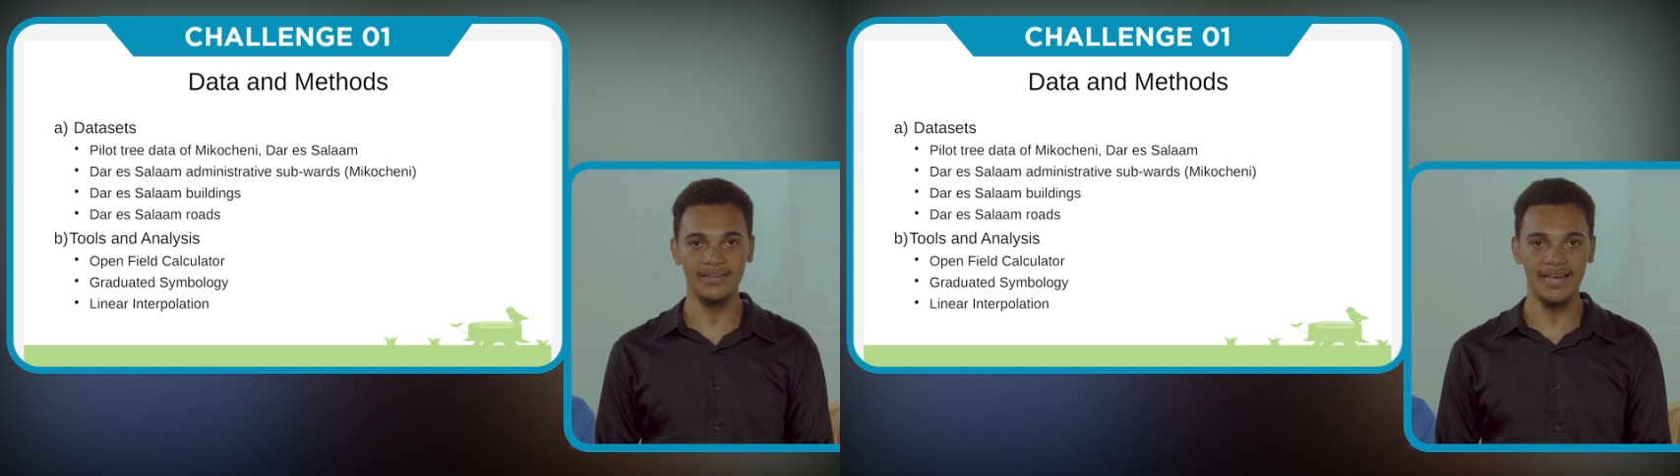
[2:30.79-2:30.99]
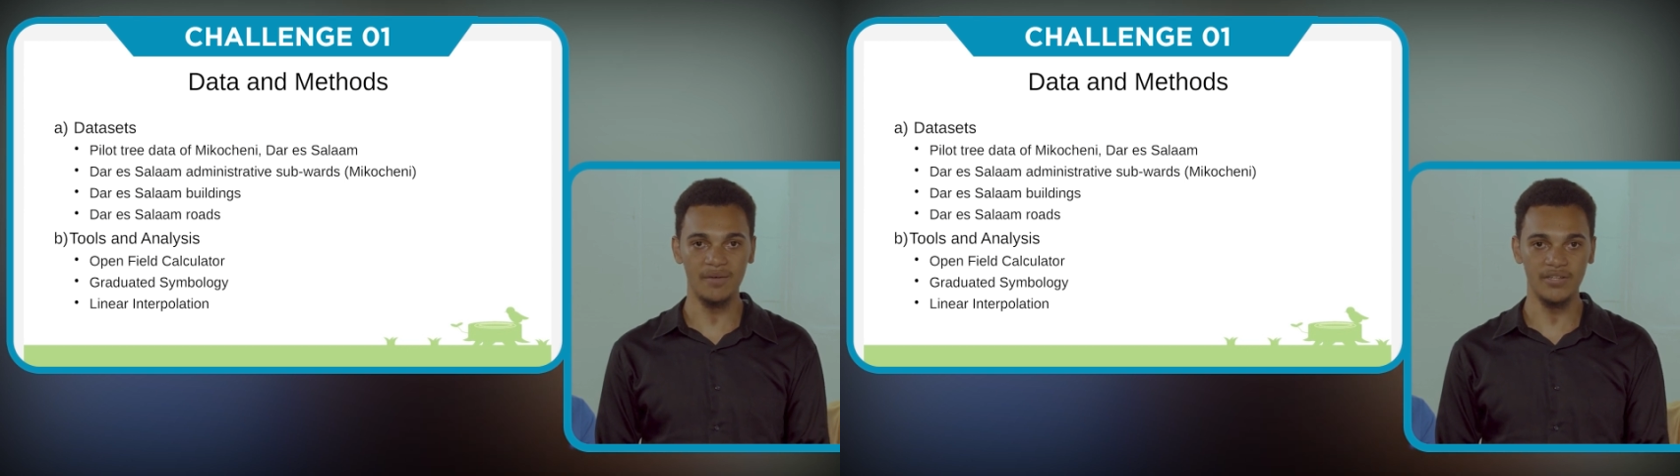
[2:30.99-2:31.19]

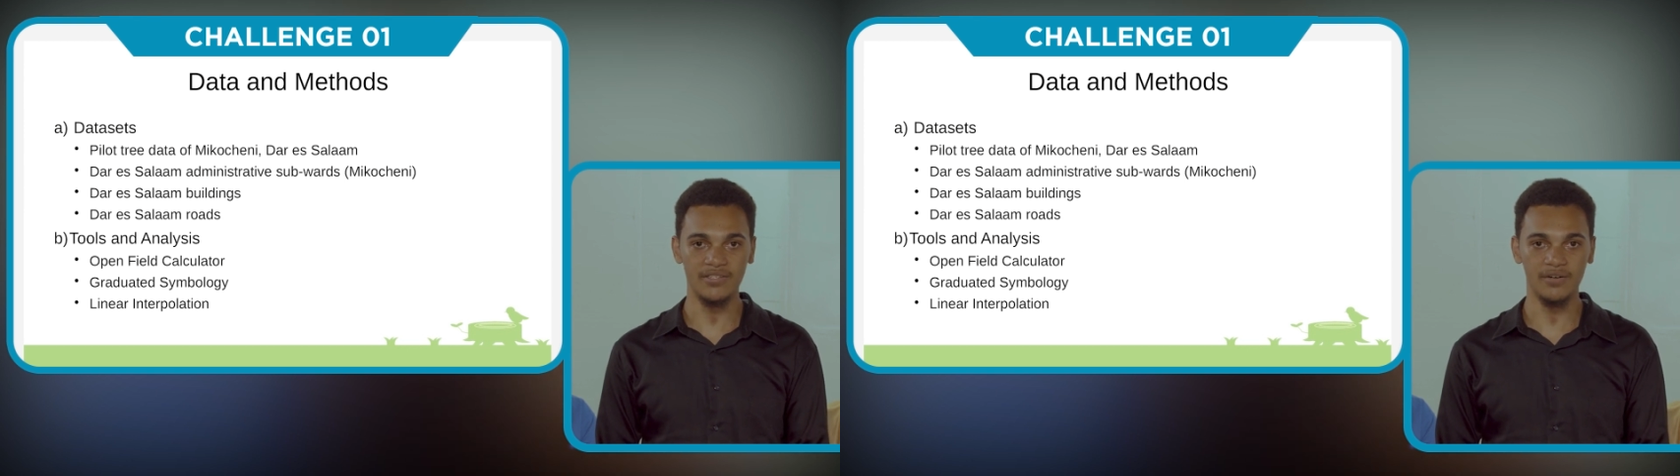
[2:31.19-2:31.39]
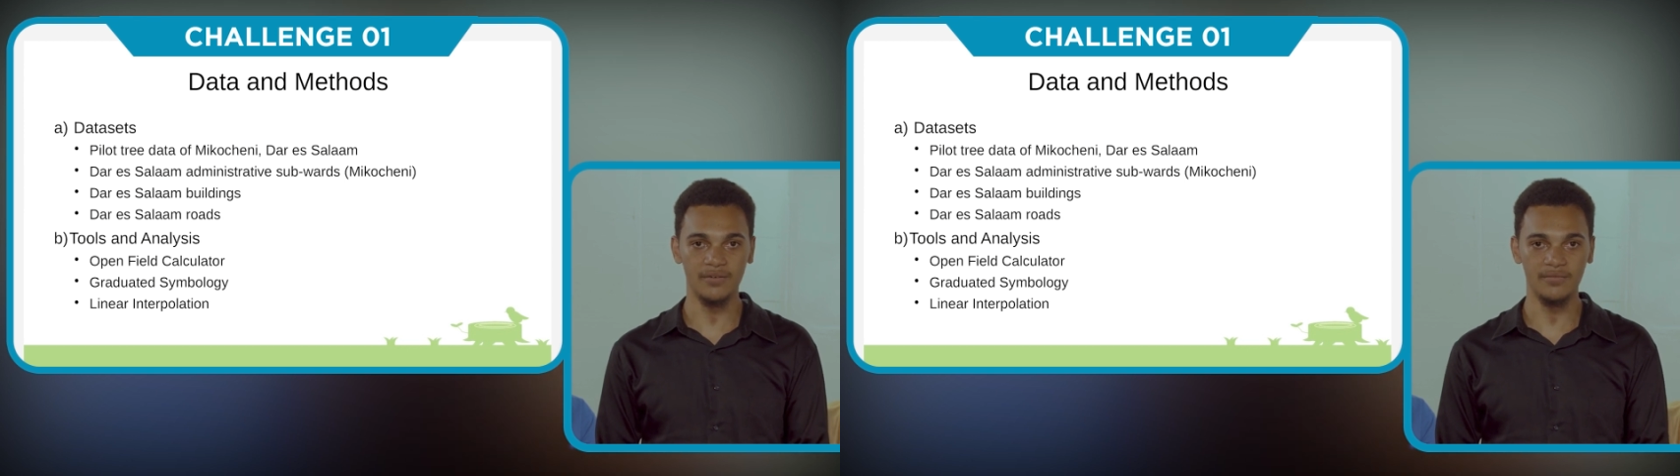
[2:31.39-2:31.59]

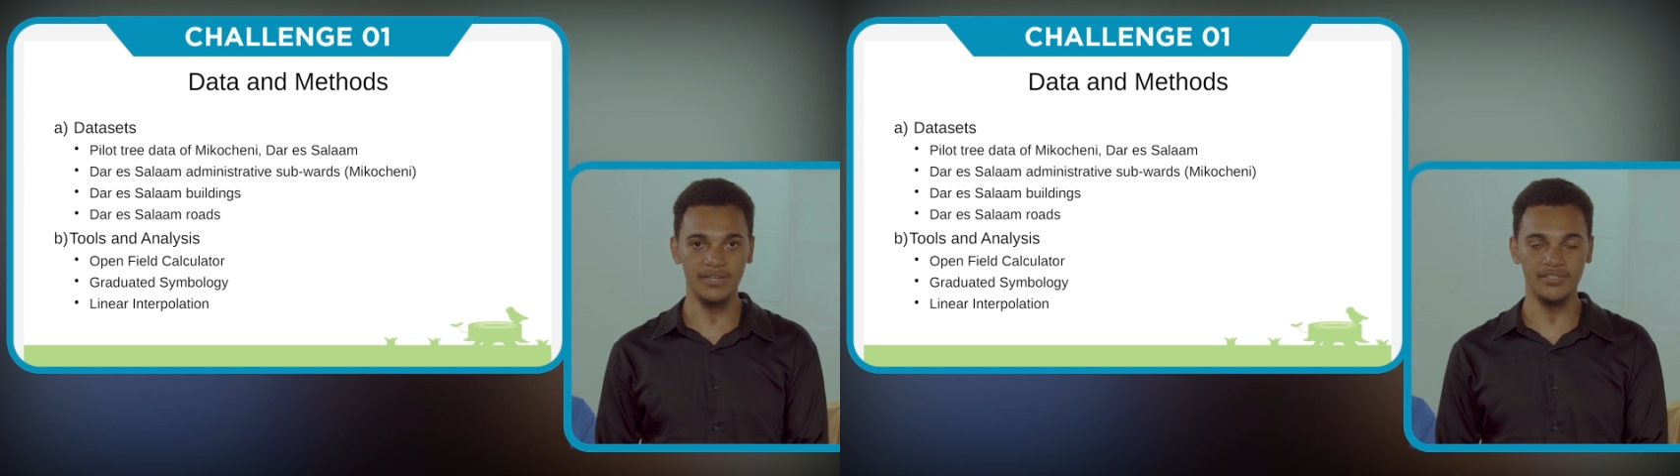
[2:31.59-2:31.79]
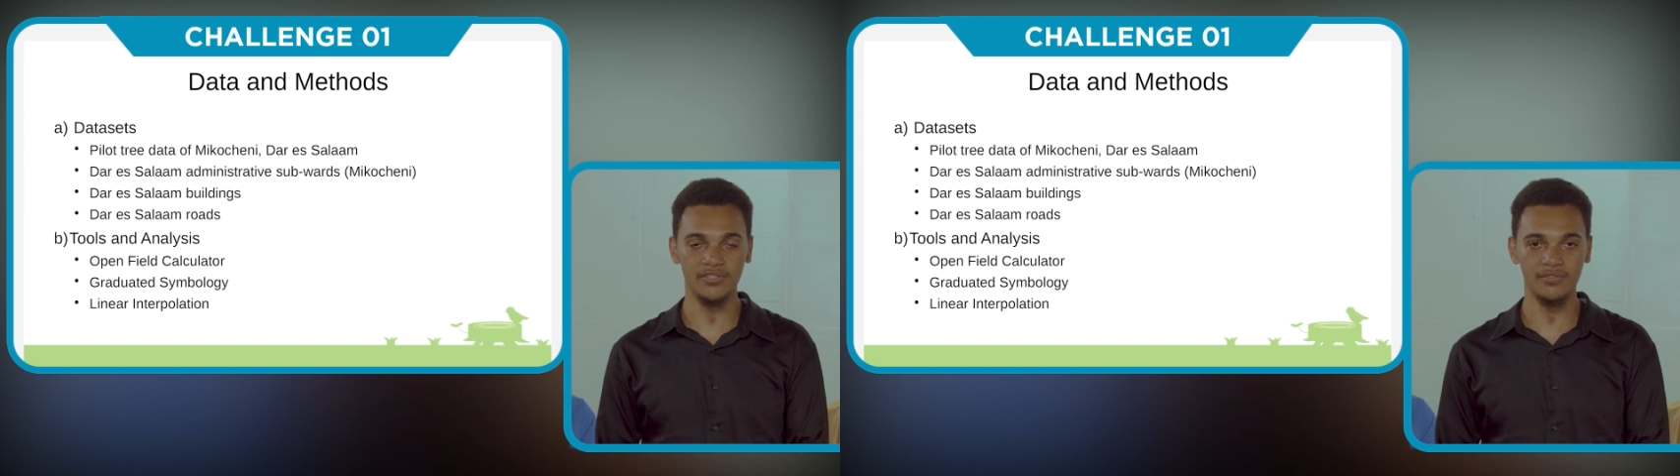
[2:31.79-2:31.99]
diameter of
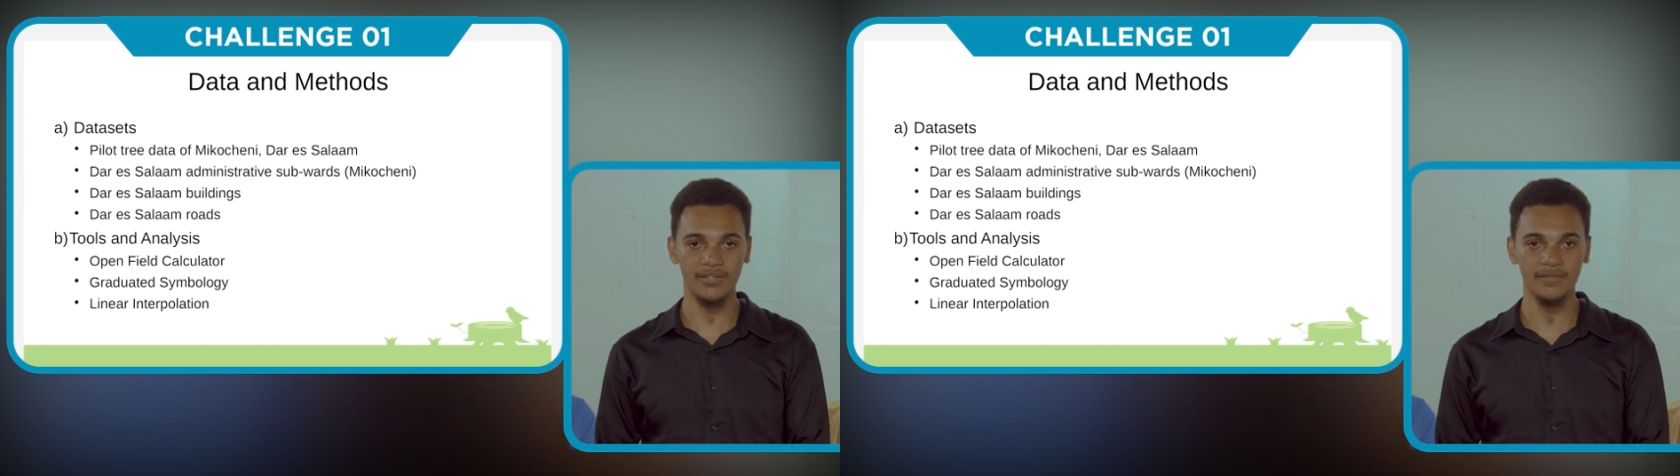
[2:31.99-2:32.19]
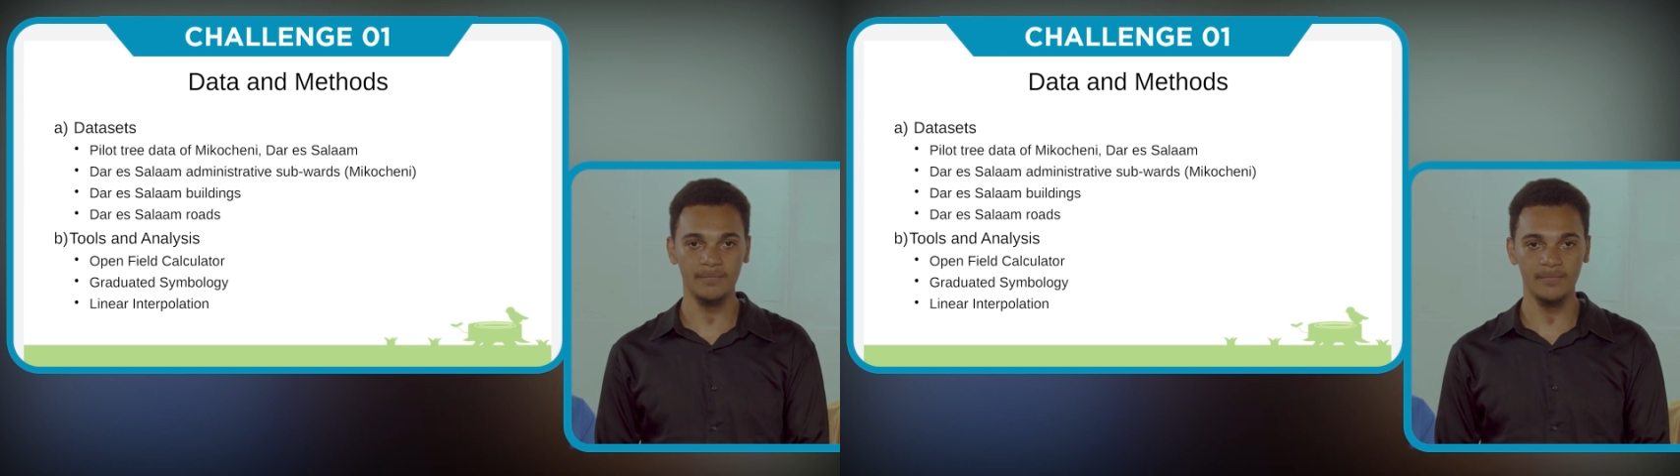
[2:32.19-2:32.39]
each
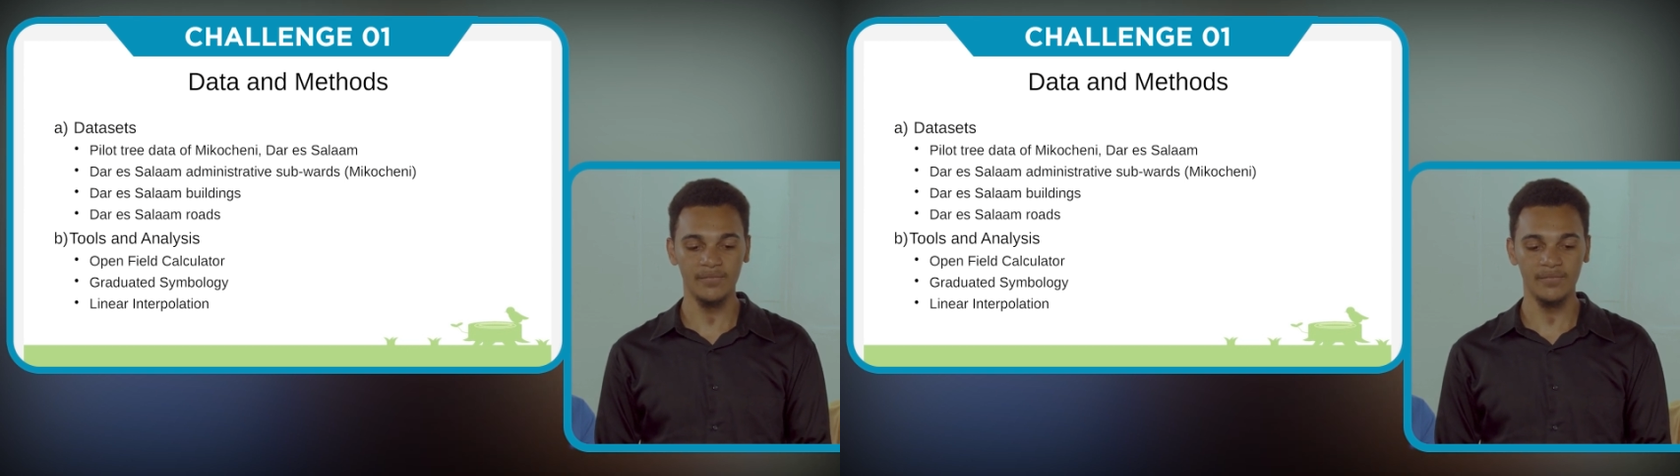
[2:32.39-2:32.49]
tree,